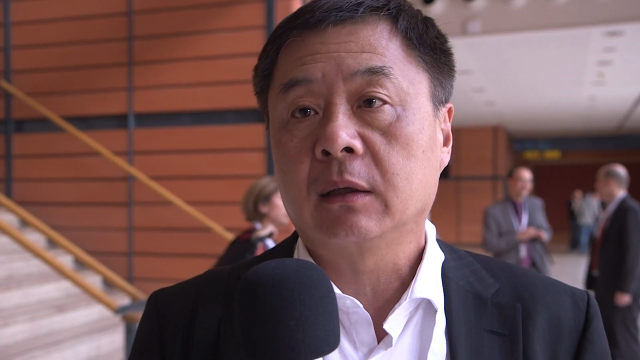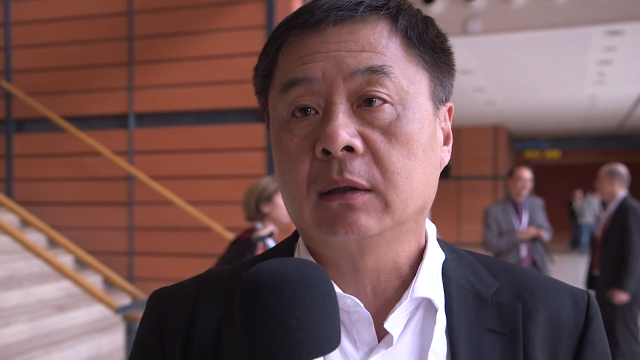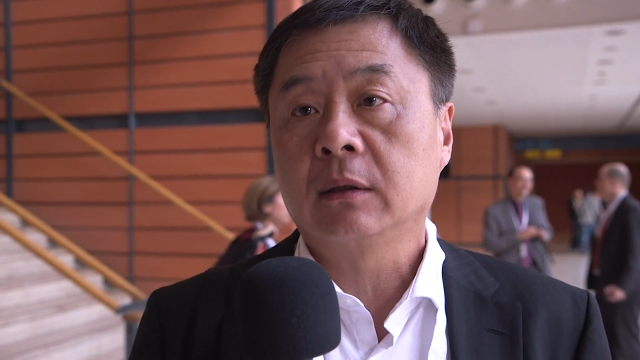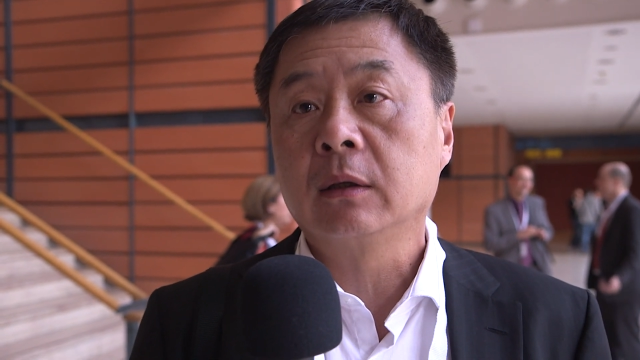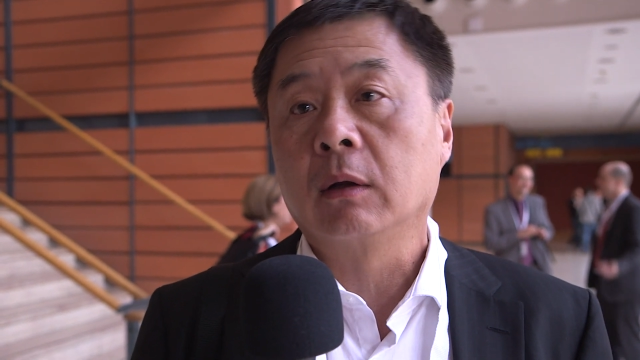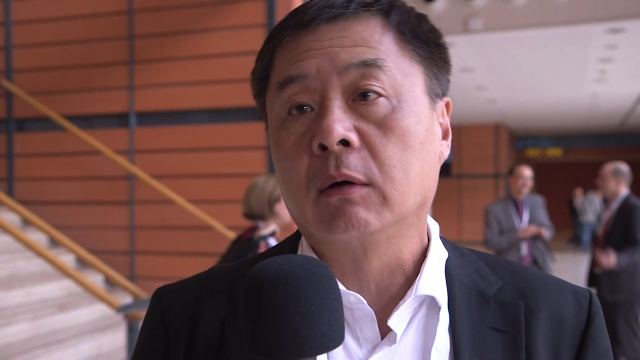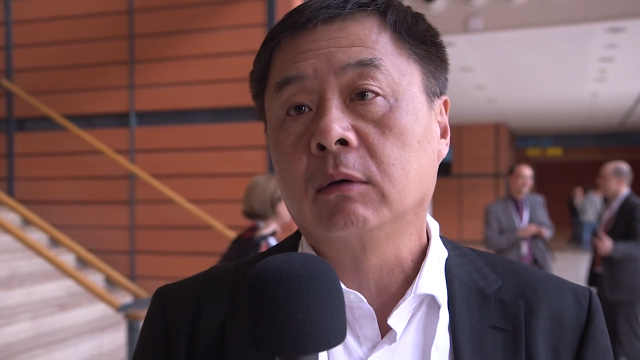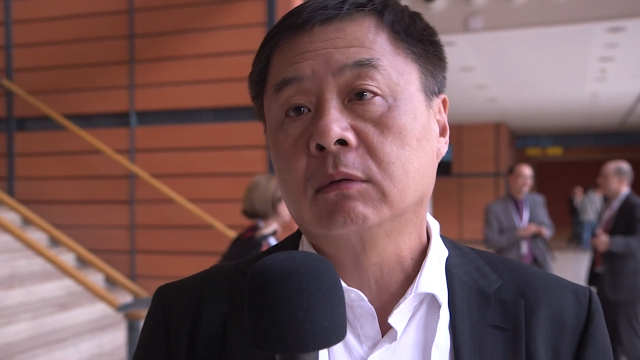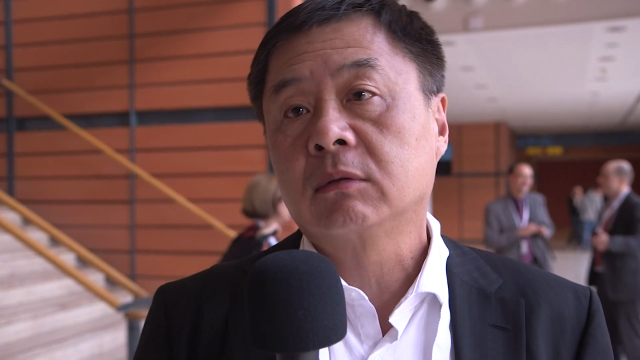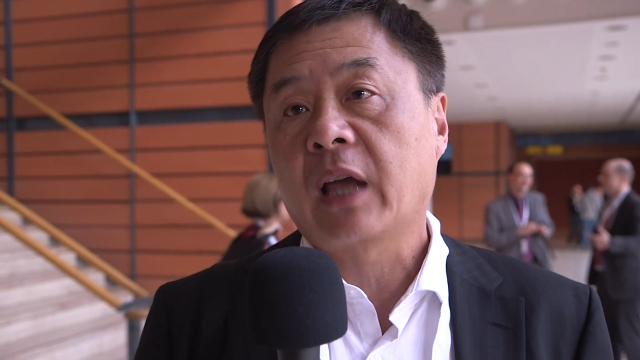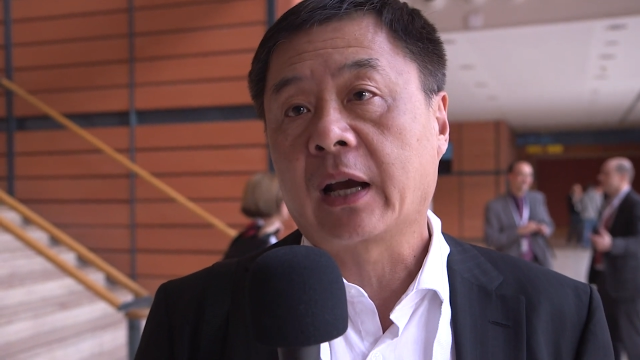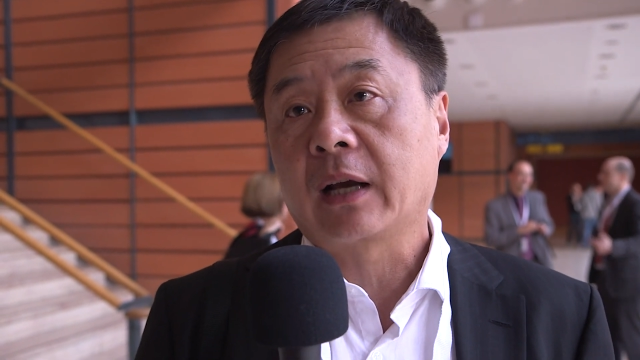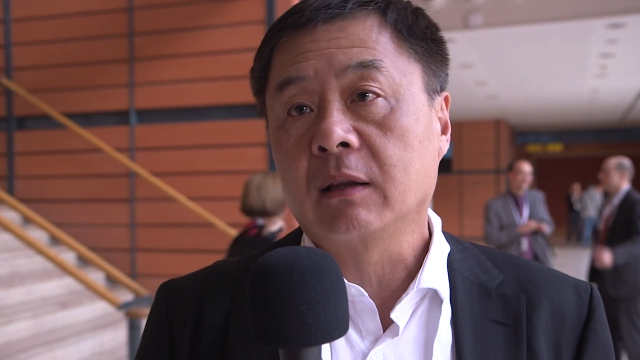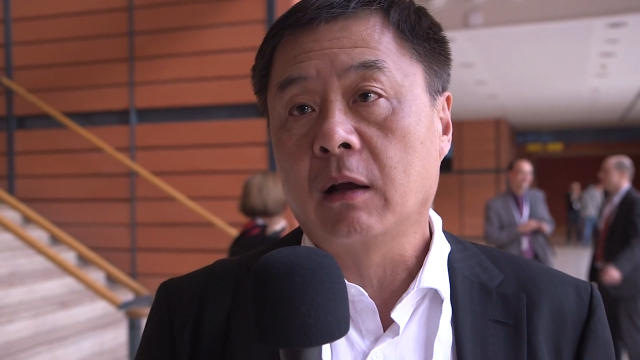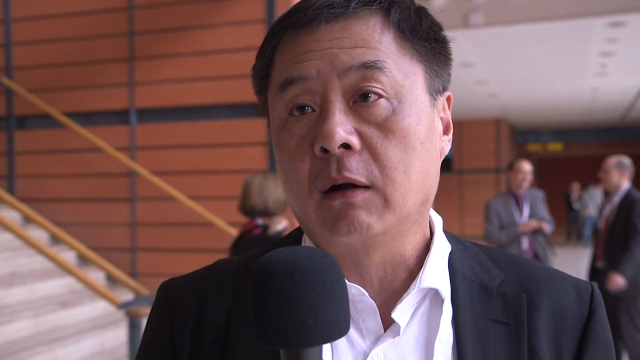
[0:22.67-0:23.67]
you know,
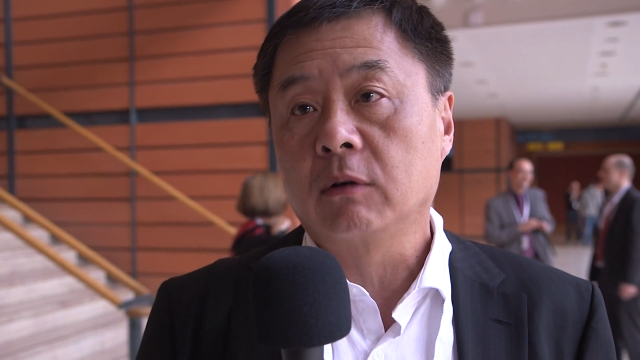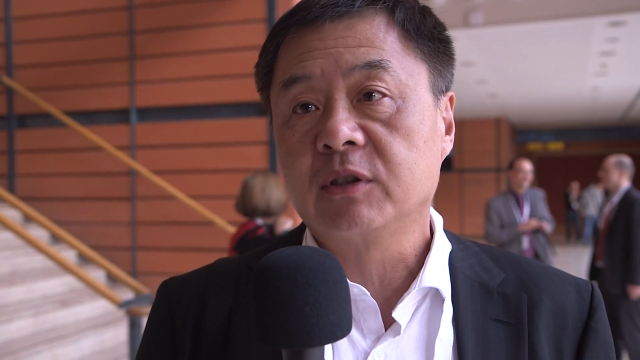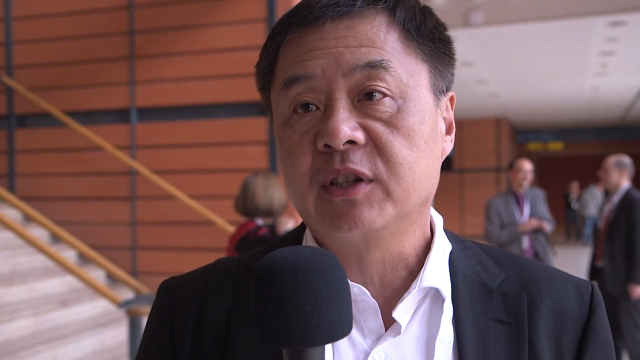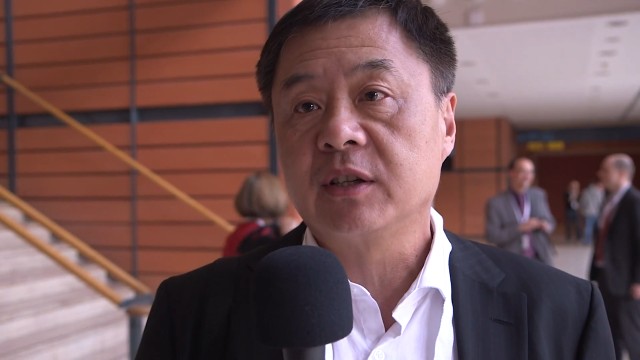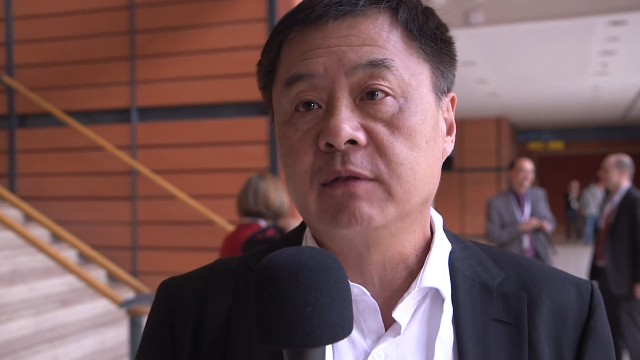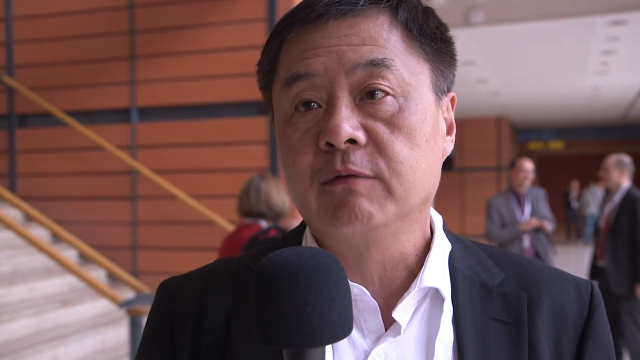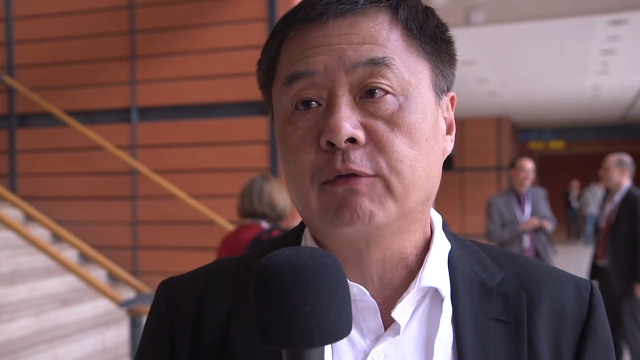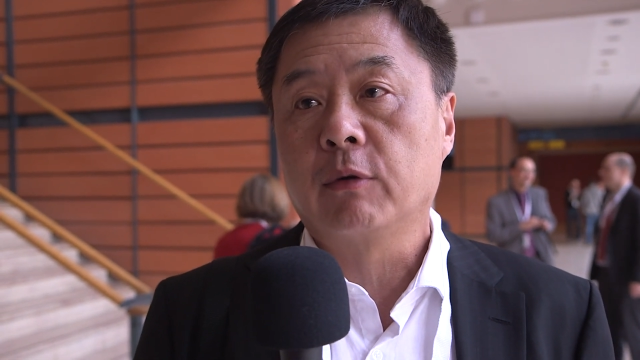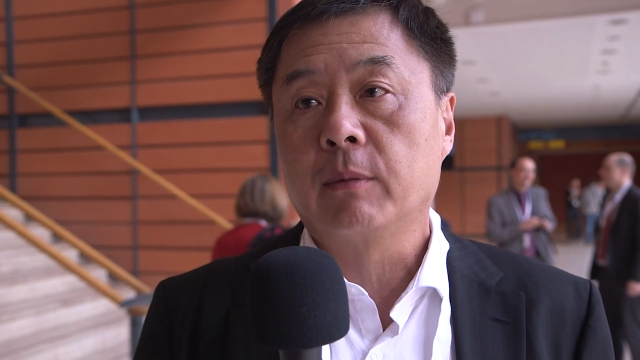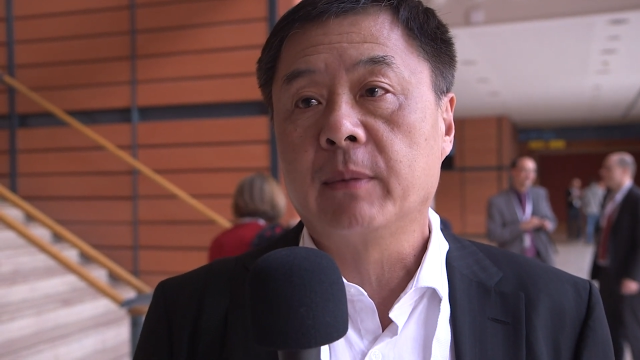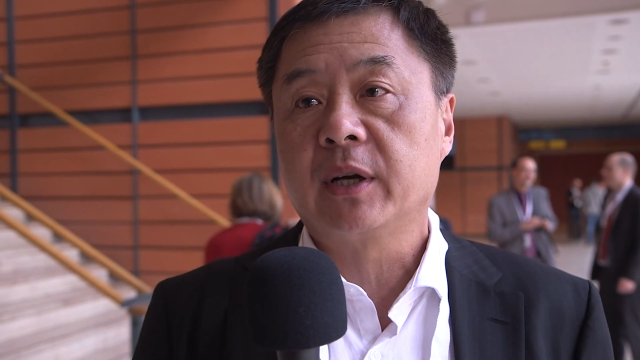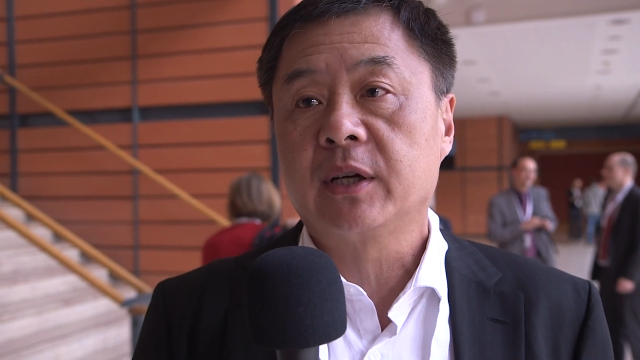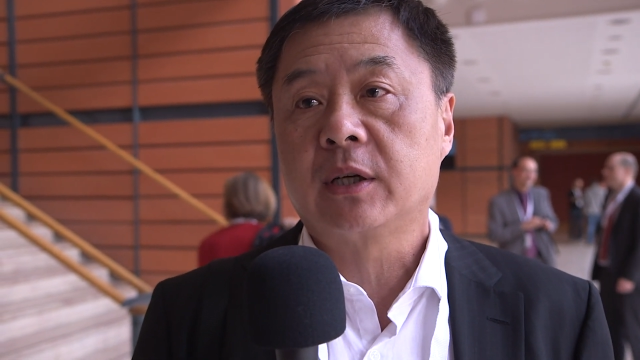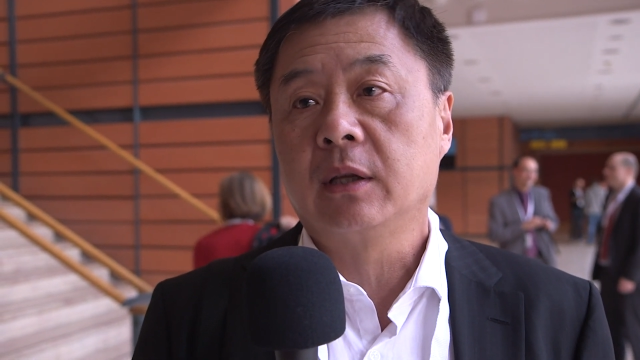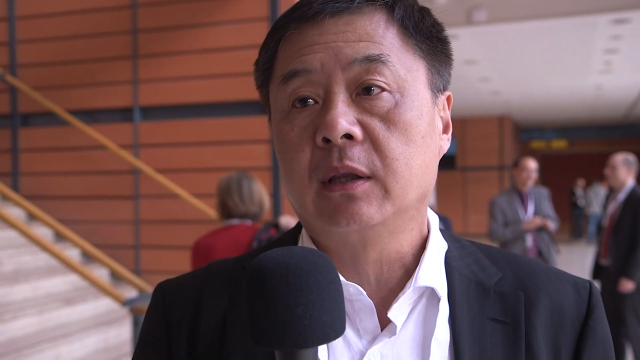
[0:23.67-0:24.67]
technology
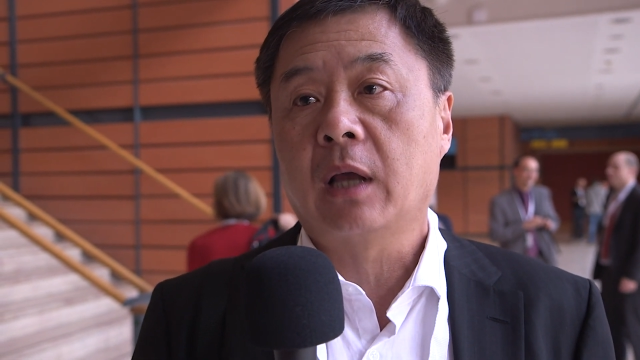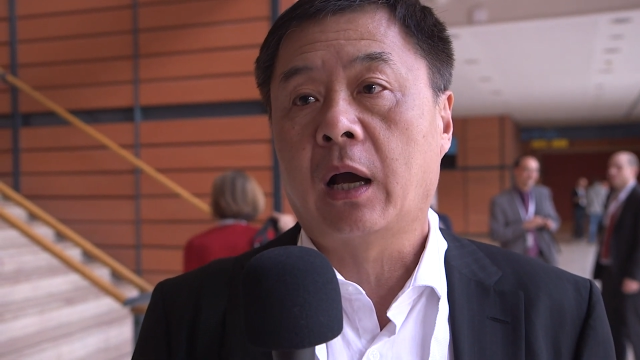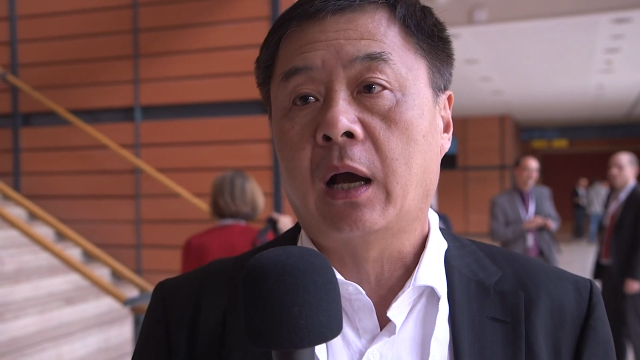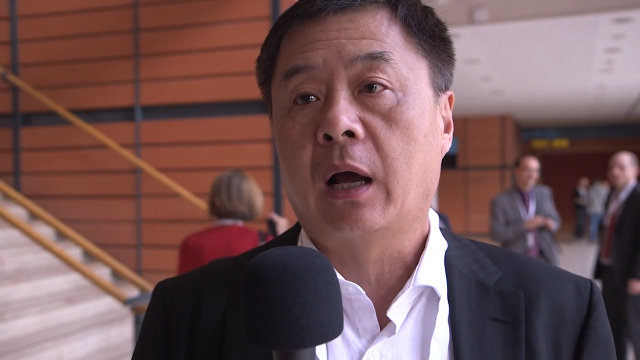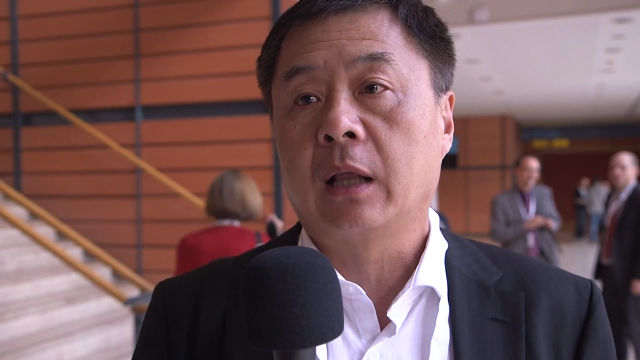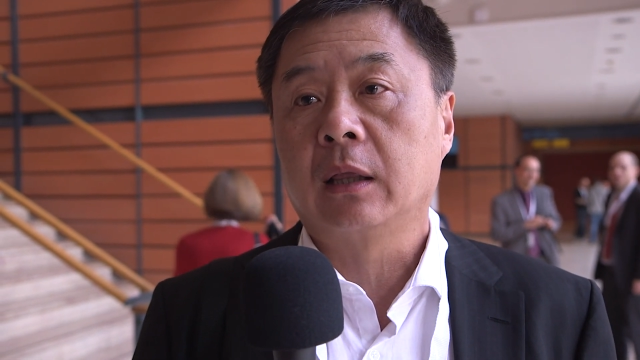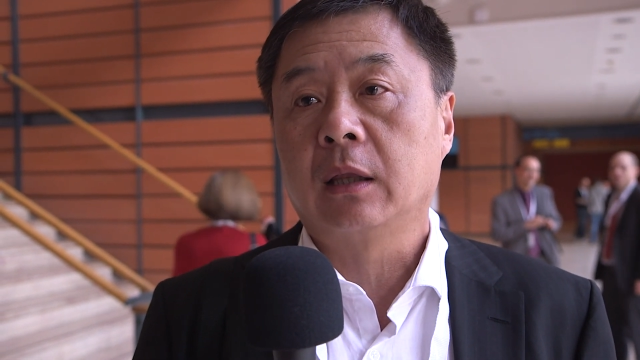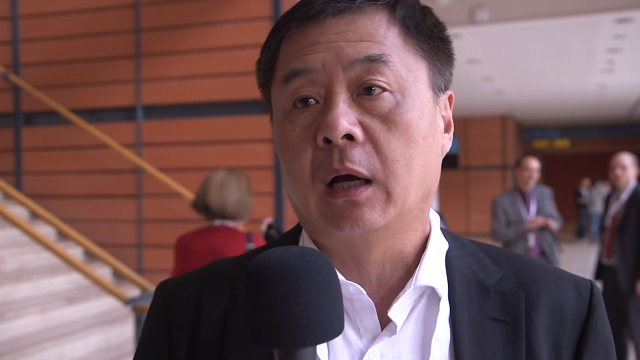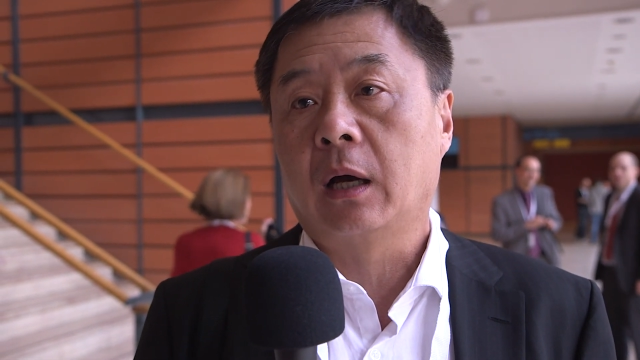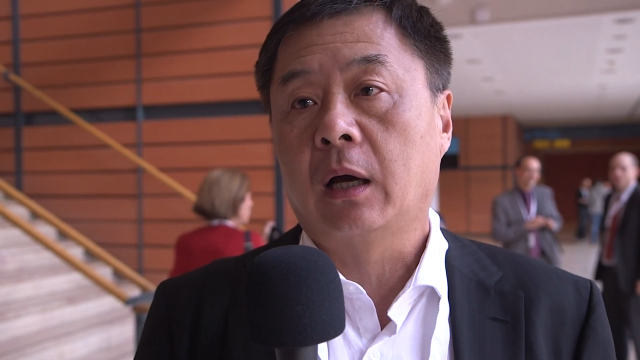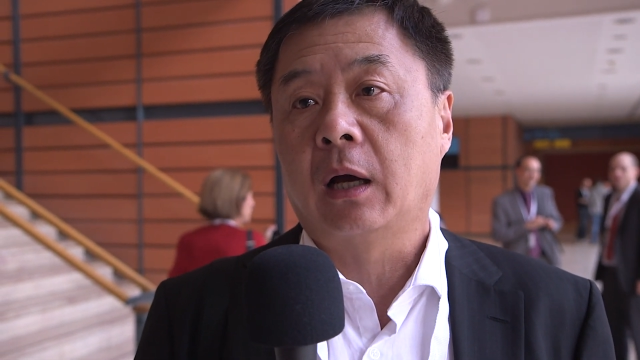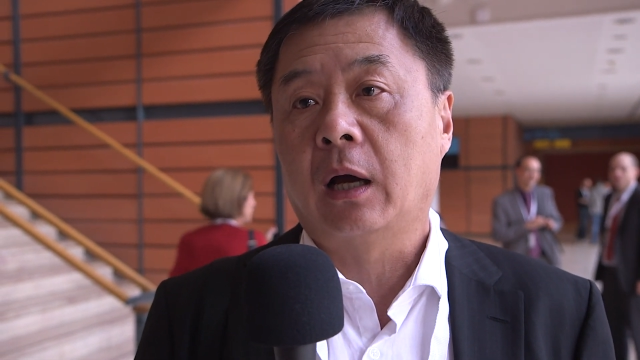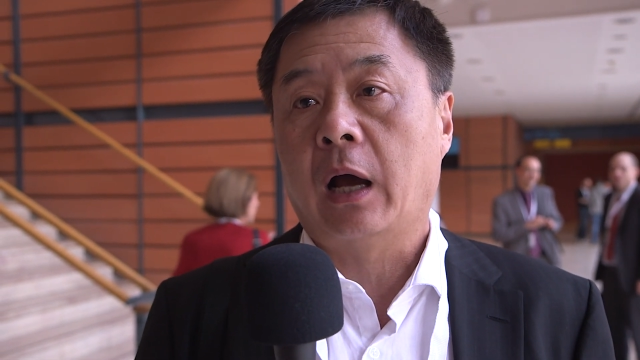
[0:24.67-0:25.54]
information, and uh,